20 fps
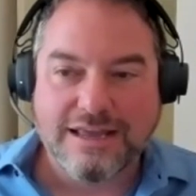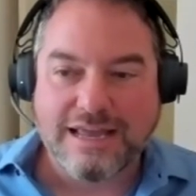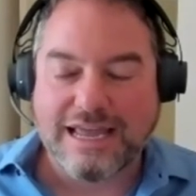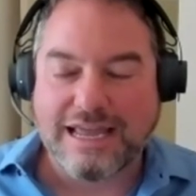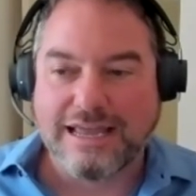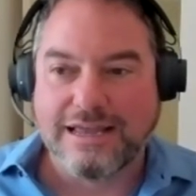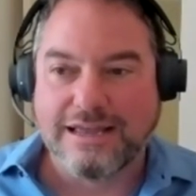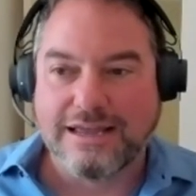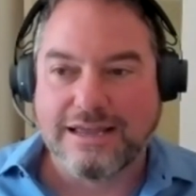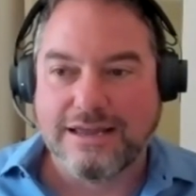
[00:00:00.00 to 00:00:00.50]

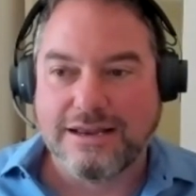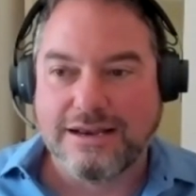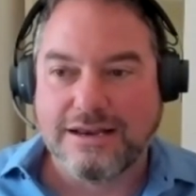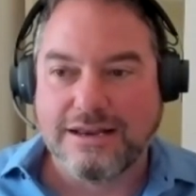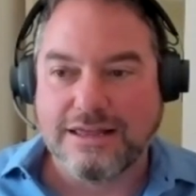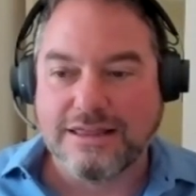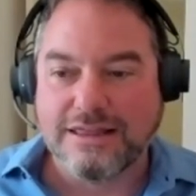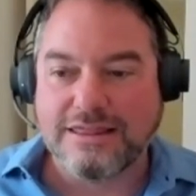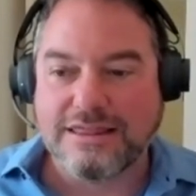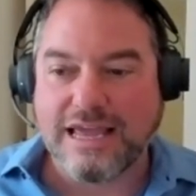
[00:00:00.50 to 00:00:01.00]
And
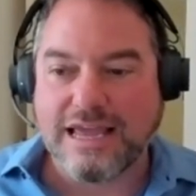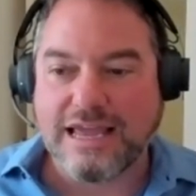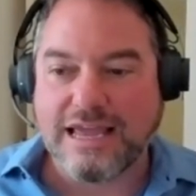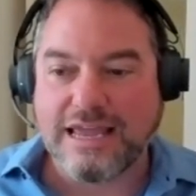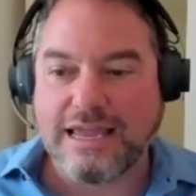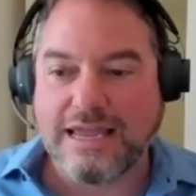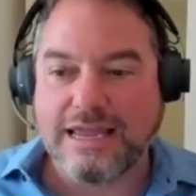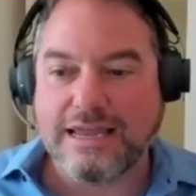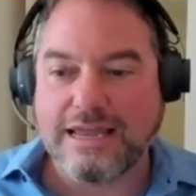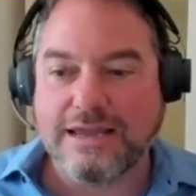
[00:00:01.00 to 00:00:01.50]

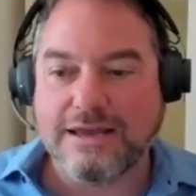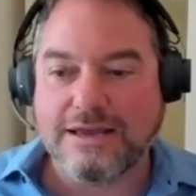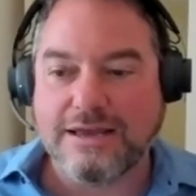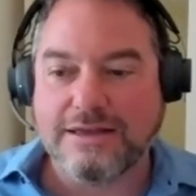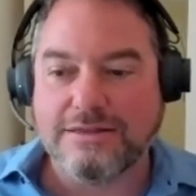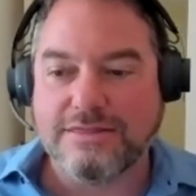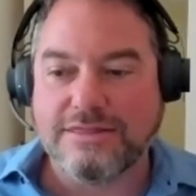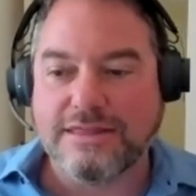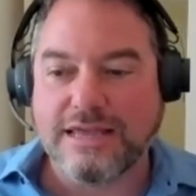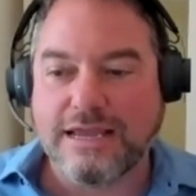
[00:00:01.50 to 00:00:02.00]

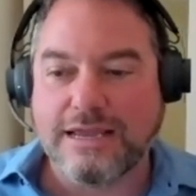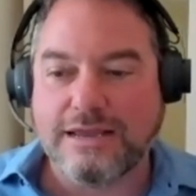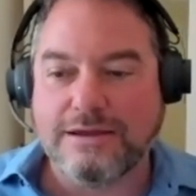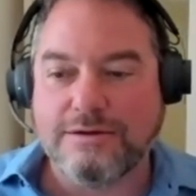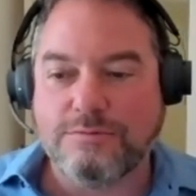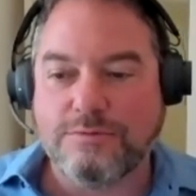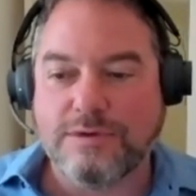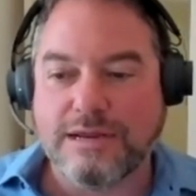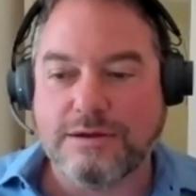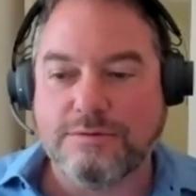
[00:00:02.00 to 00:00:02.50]

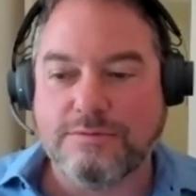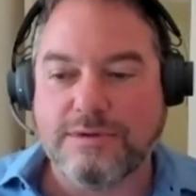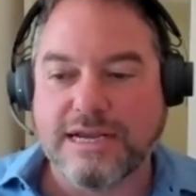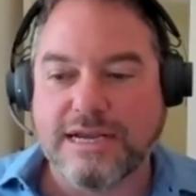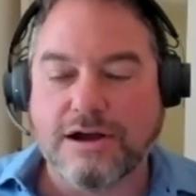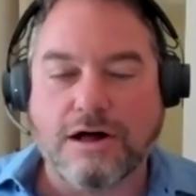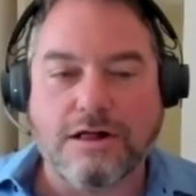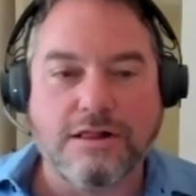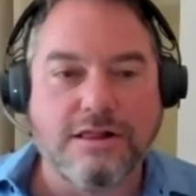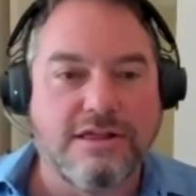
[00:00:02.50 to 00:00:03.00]
we
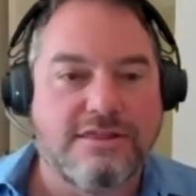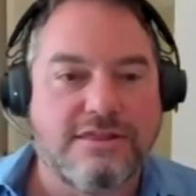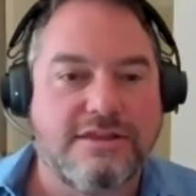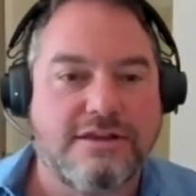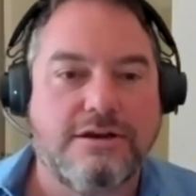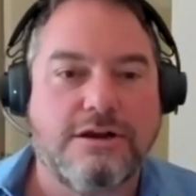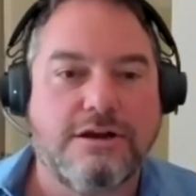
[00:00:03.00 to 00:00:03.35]
call it the